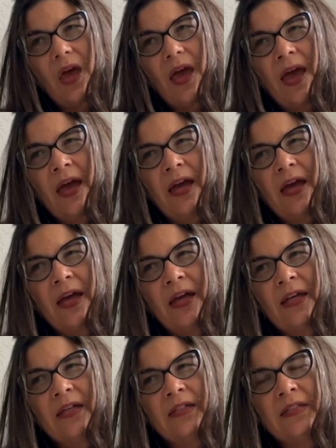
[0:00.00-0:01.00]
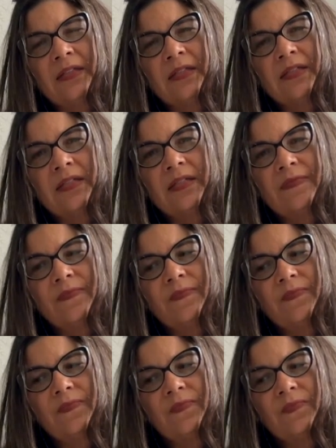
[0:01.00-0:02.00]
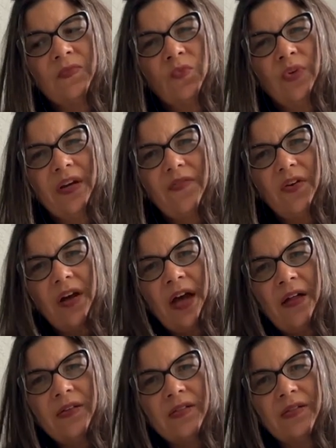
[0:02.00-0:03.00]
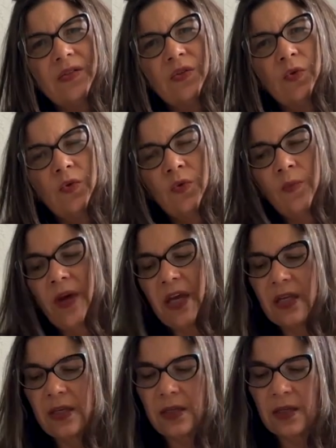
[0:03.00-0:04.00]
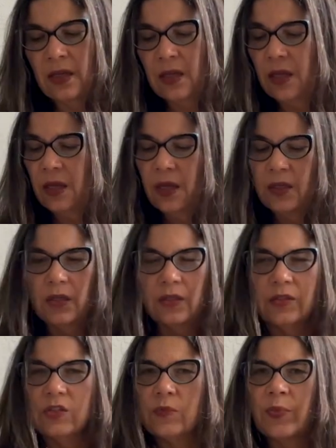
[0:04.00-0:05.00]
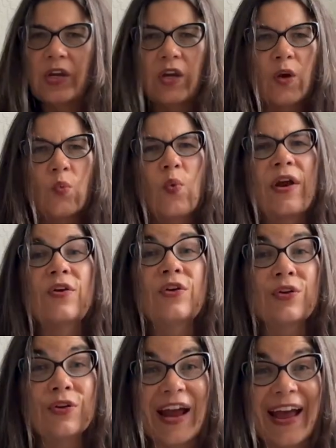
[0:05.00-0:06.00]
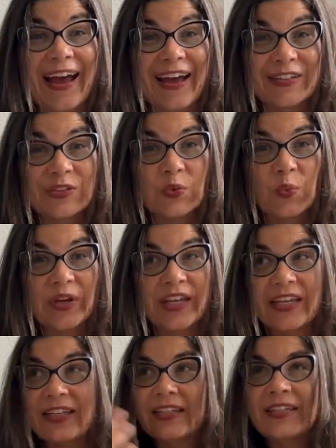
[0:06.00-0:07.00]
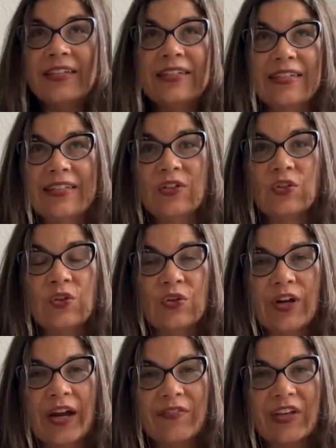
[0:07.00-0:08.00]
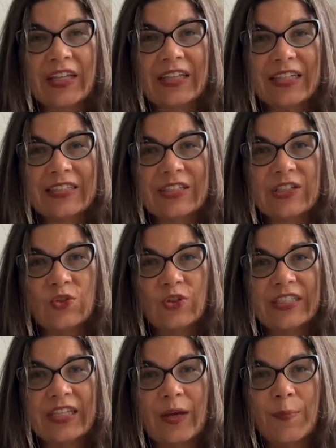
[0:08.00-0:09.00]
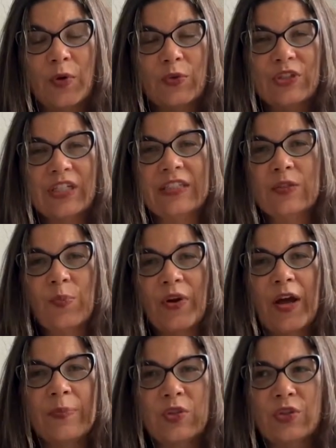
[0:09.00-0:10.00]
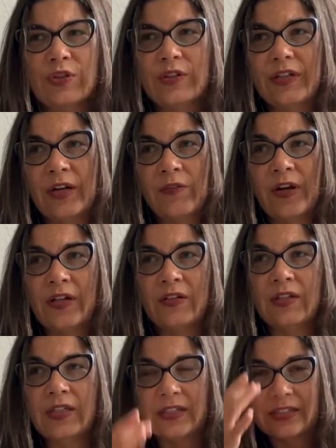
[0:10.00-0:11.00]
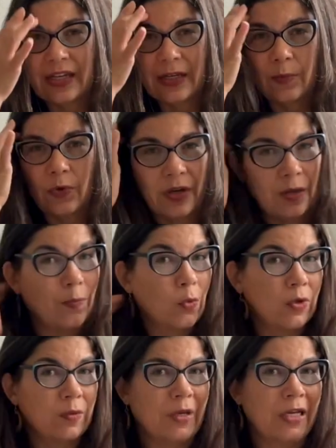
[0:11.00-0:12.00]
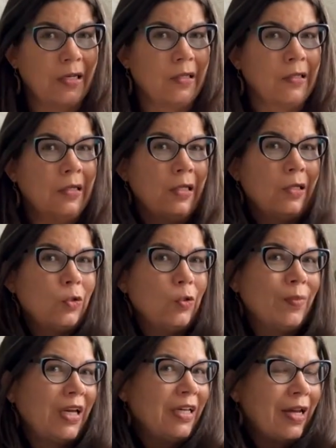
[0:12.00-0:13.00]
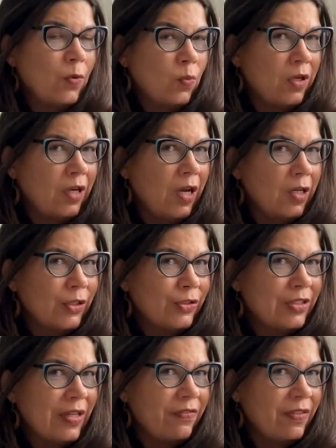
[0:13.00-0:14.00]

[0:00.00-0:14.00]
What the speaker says: And whatever else you might, depending on where you're at when you're having these distressing emotions, perhaps you're around the table at a board meeting, you might not want to hug yourself.